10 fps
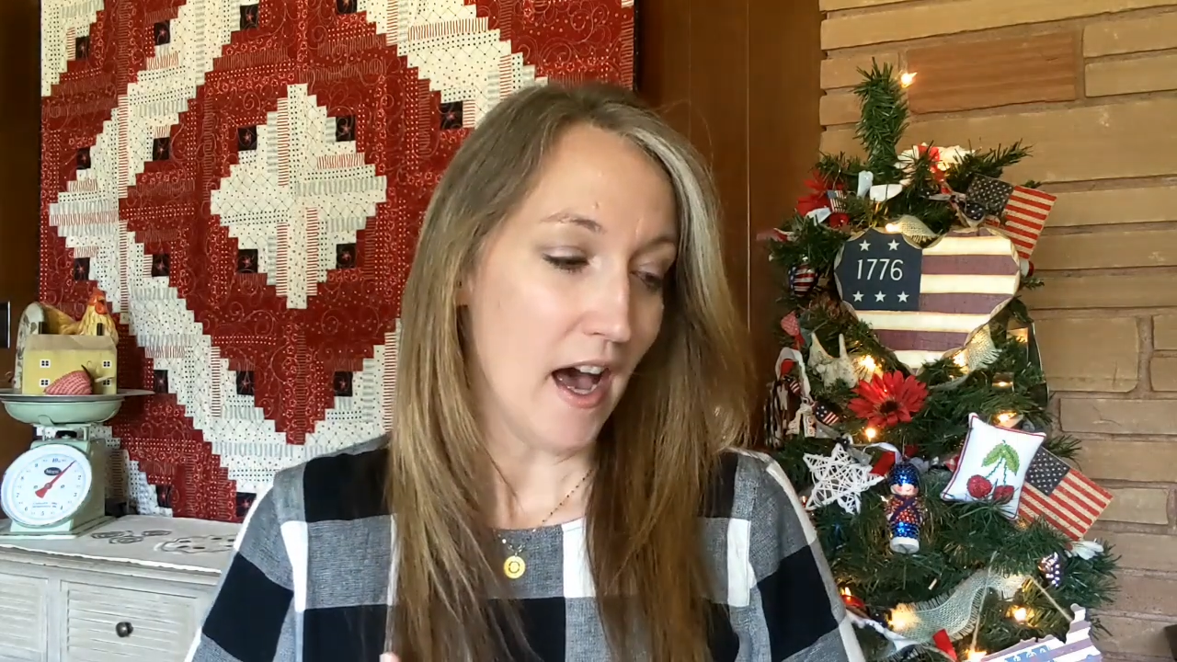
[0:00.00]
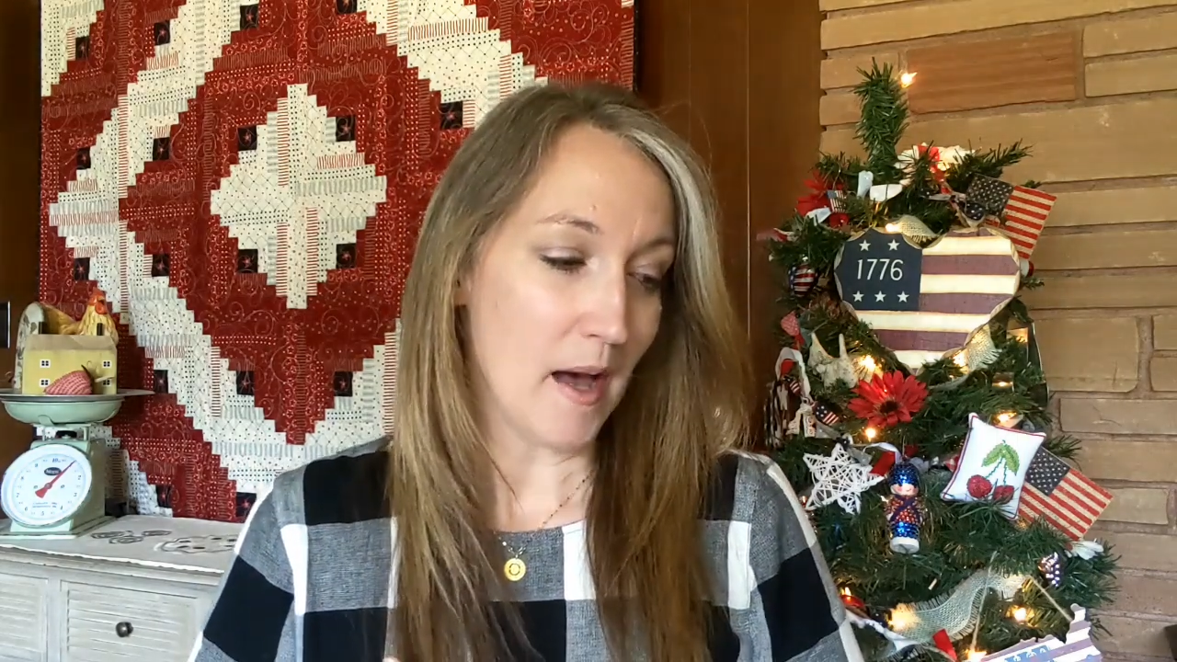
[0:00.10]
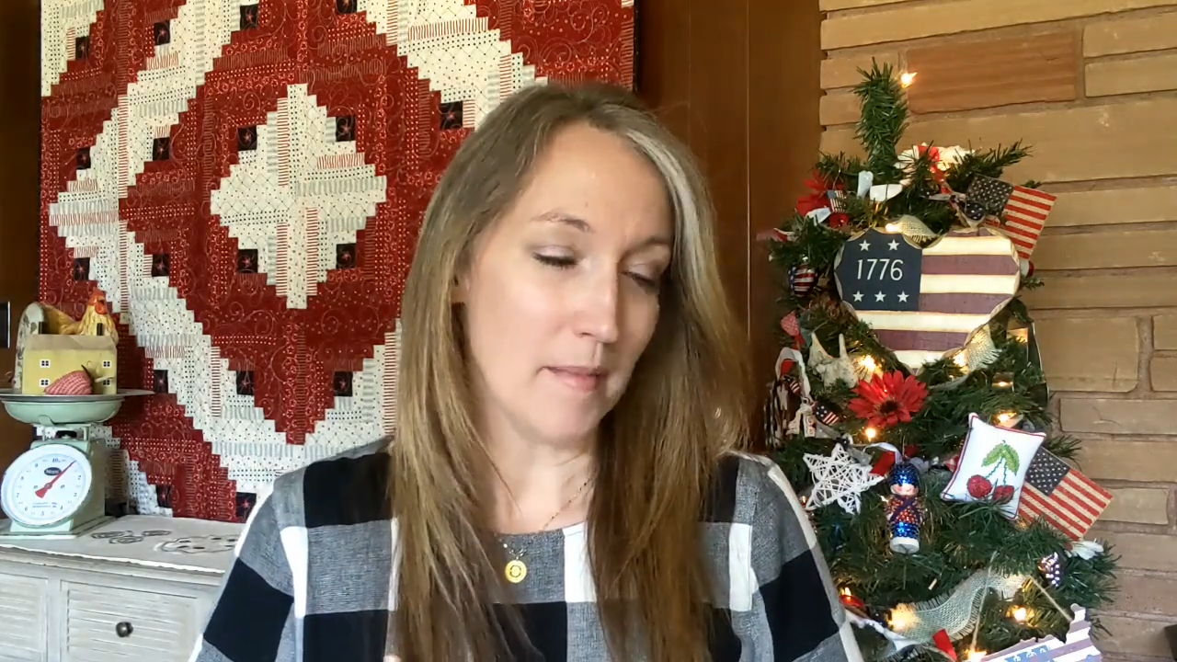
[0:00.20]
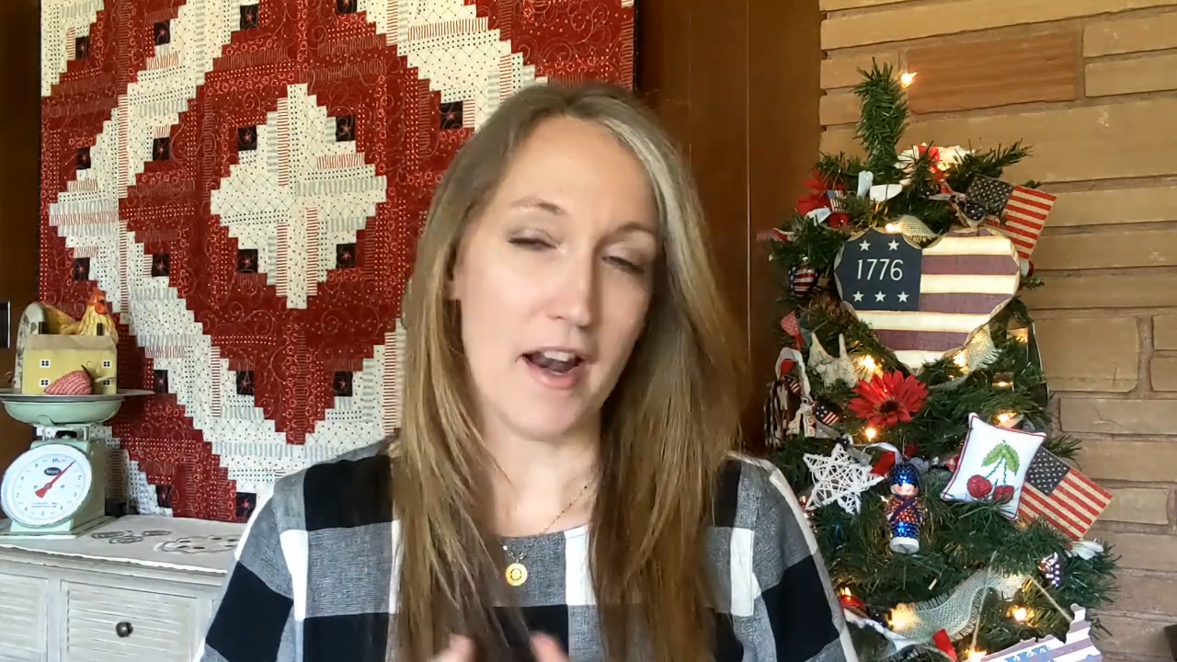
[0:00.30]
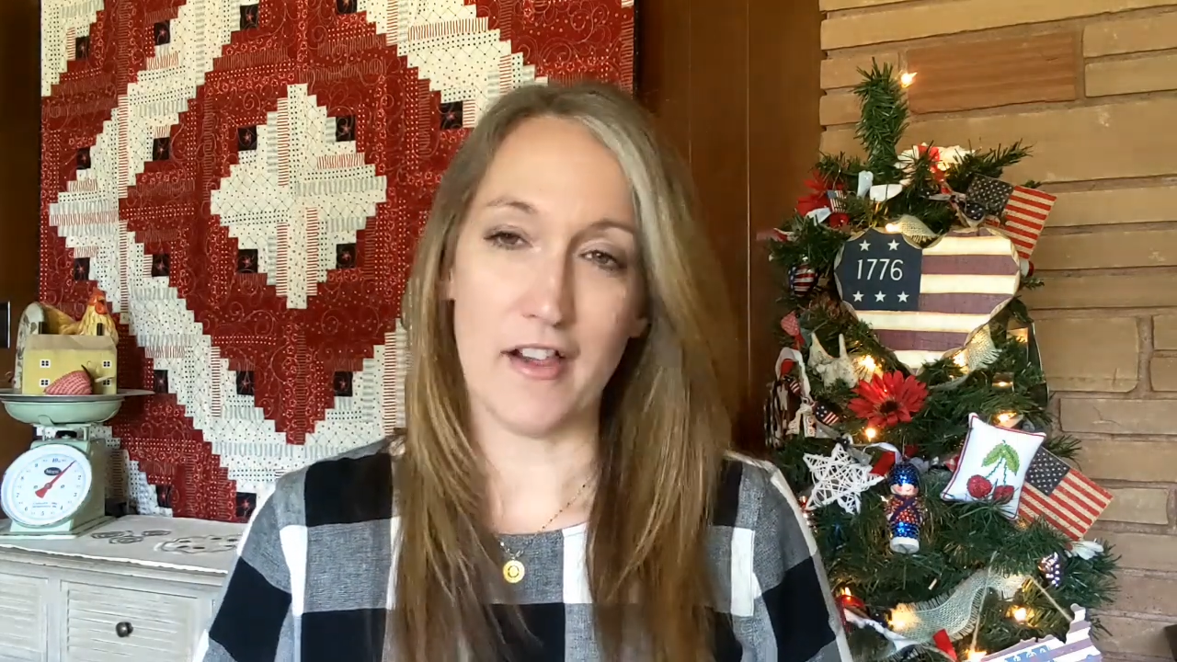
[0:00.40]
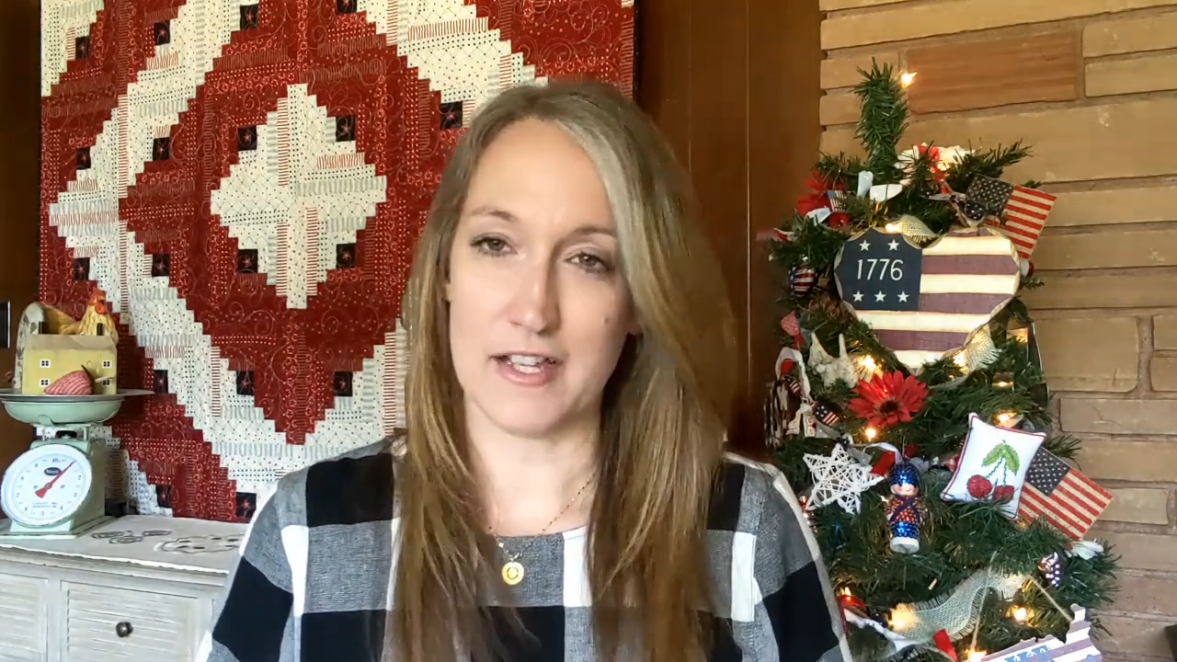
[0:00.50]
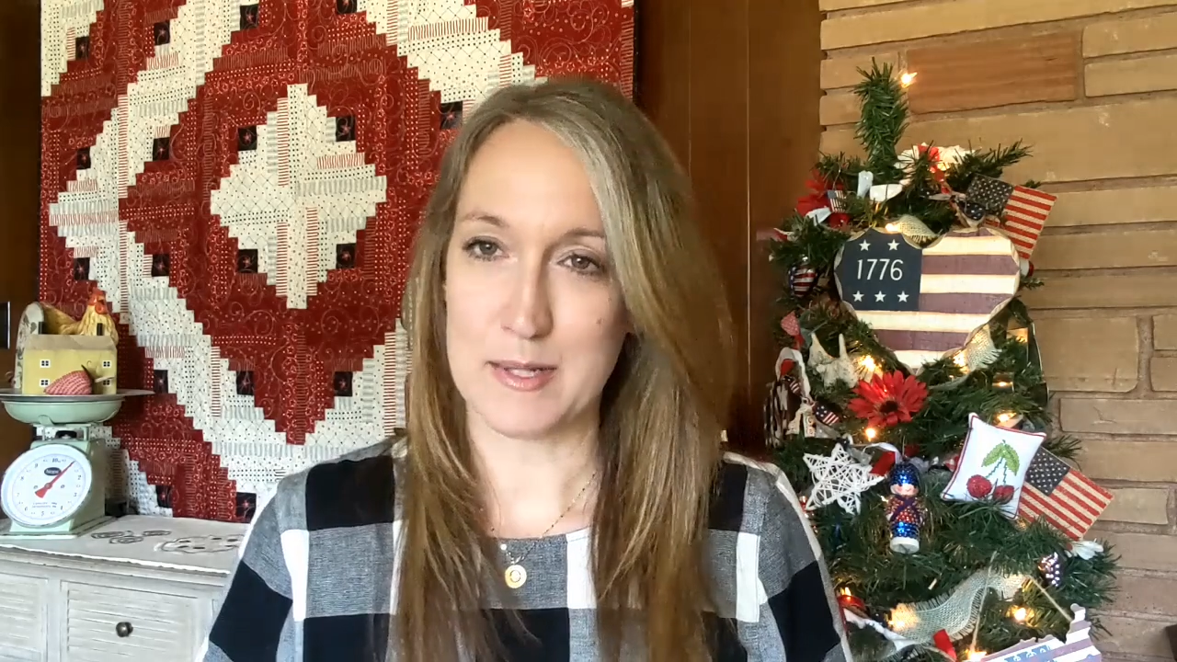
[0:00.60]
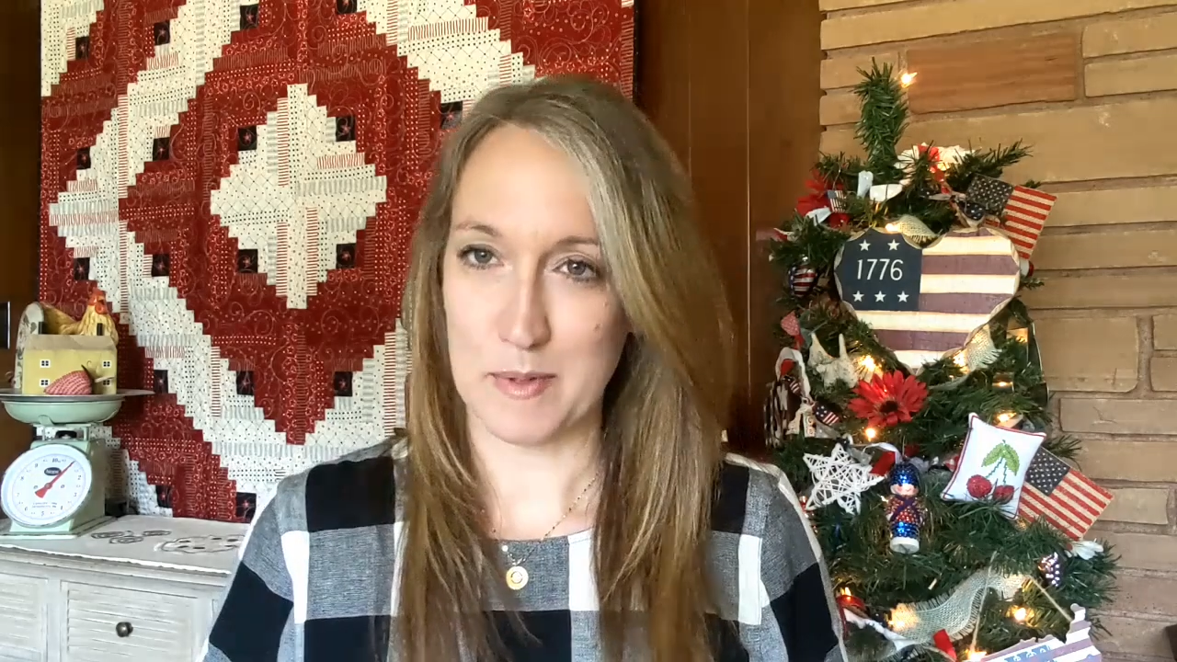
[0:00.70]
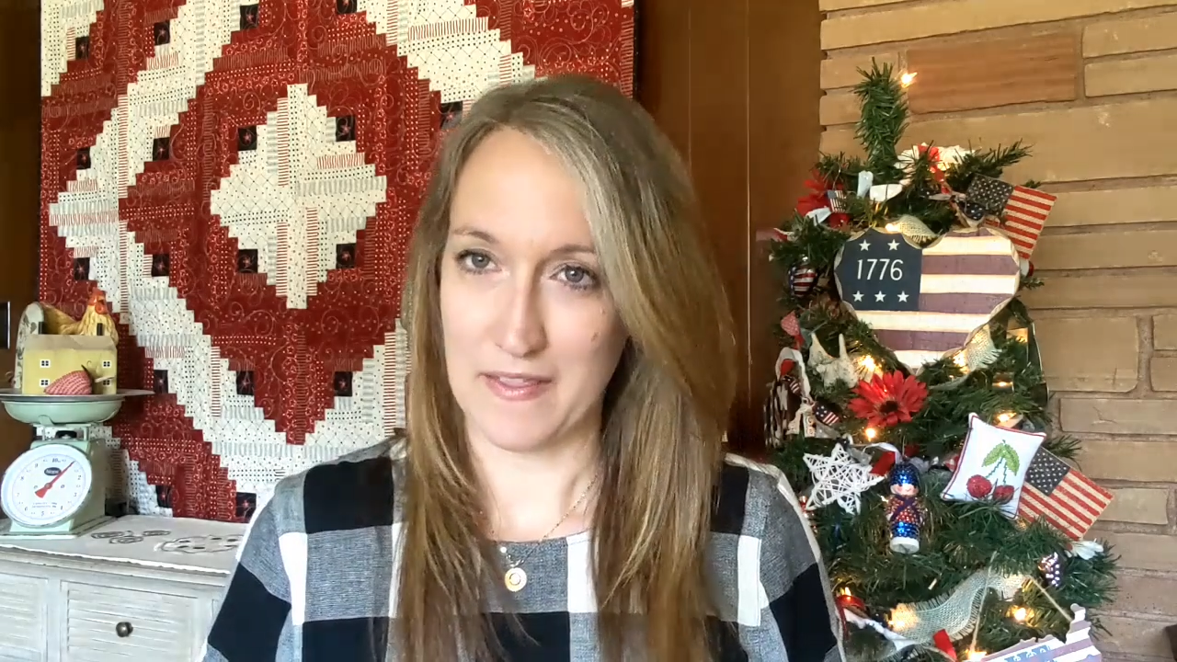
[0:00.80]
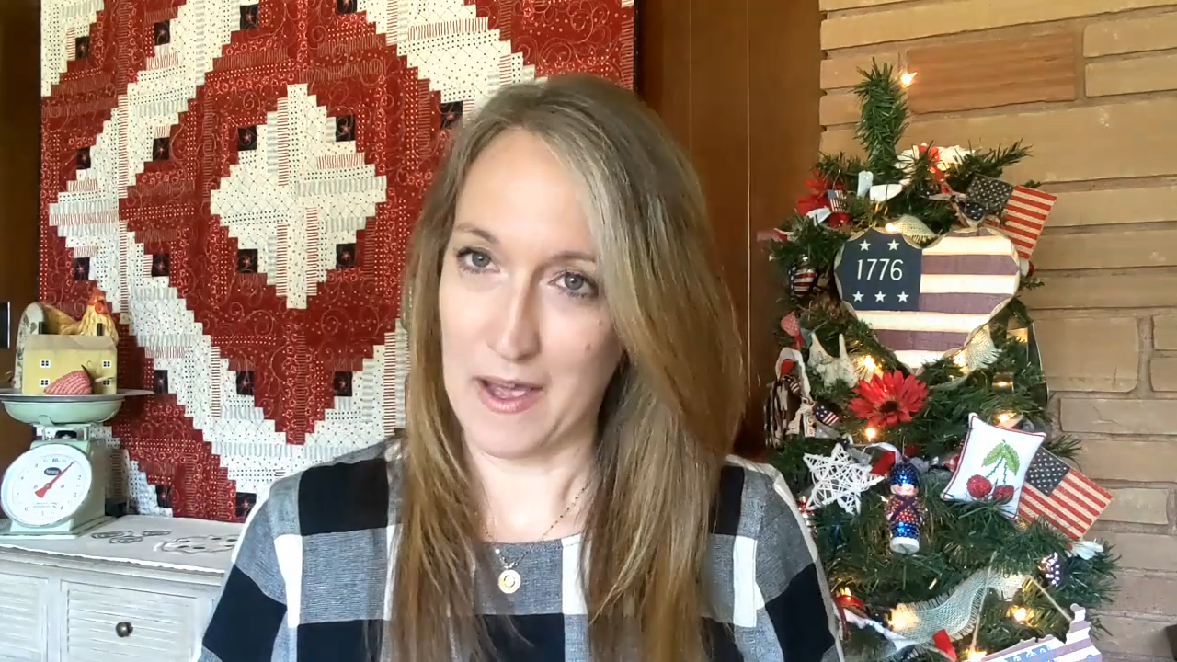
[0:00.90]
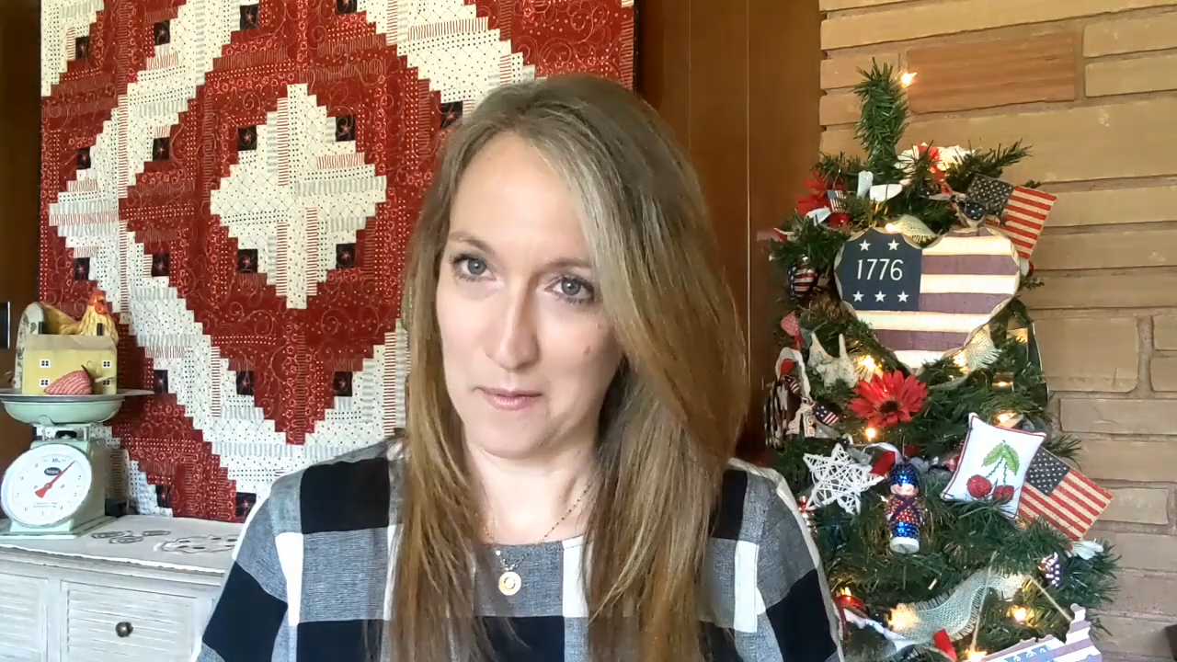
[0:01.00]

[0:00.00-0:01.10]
and I'll explain